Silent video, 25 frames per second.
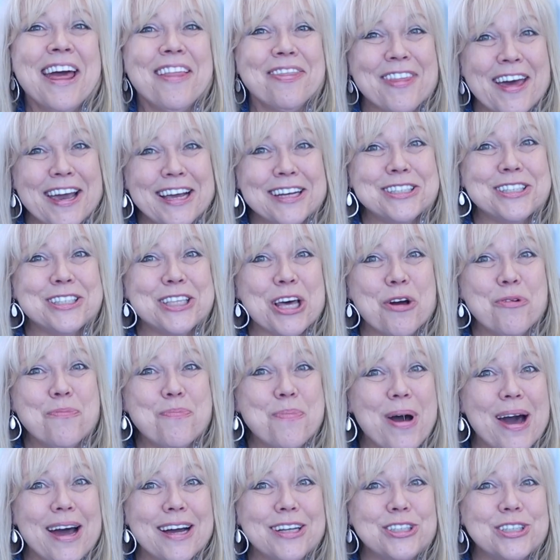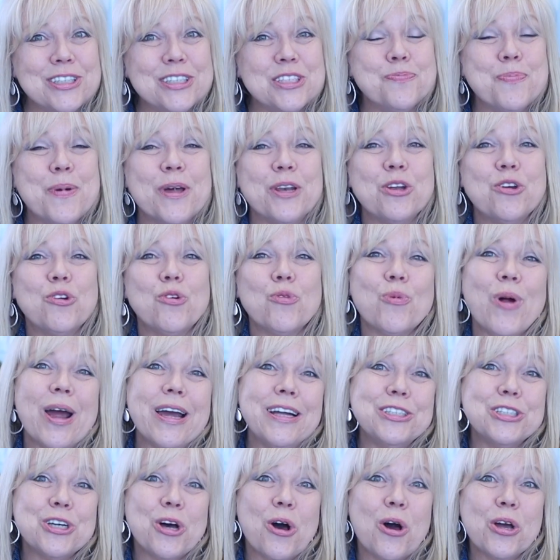Thanks so much. It's been
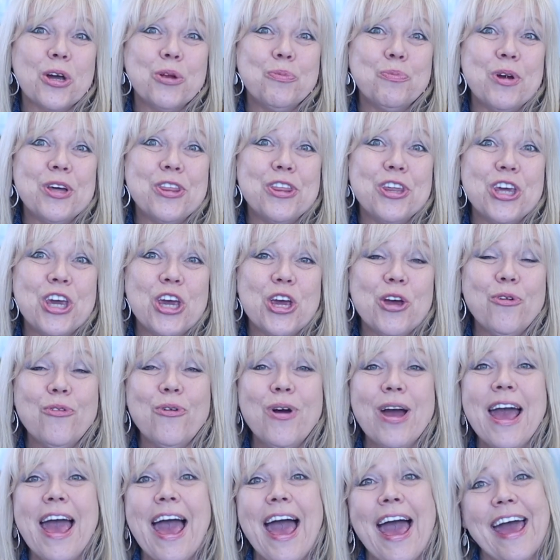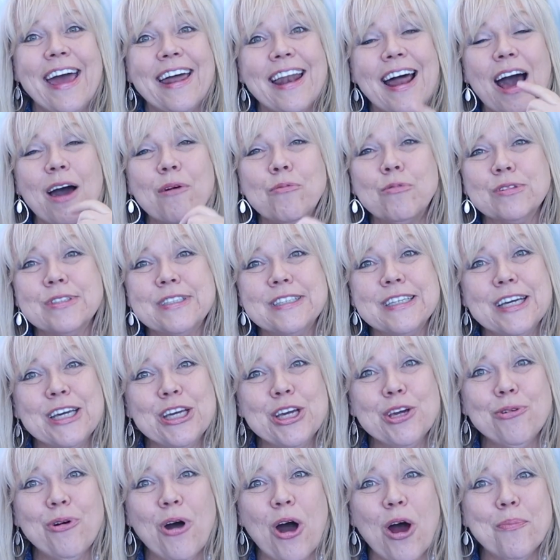great talking with you, and I will see
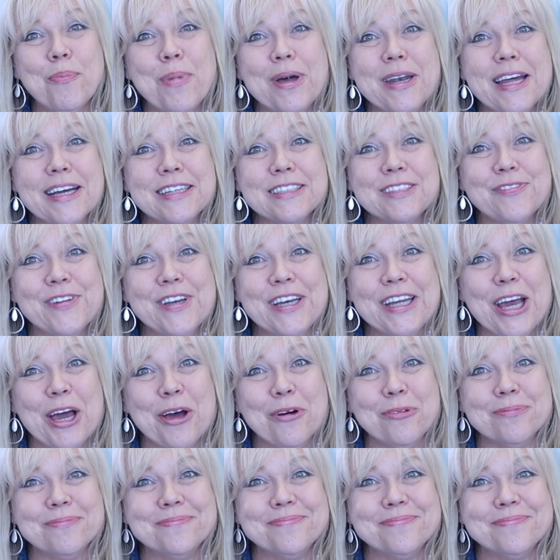you on my next video.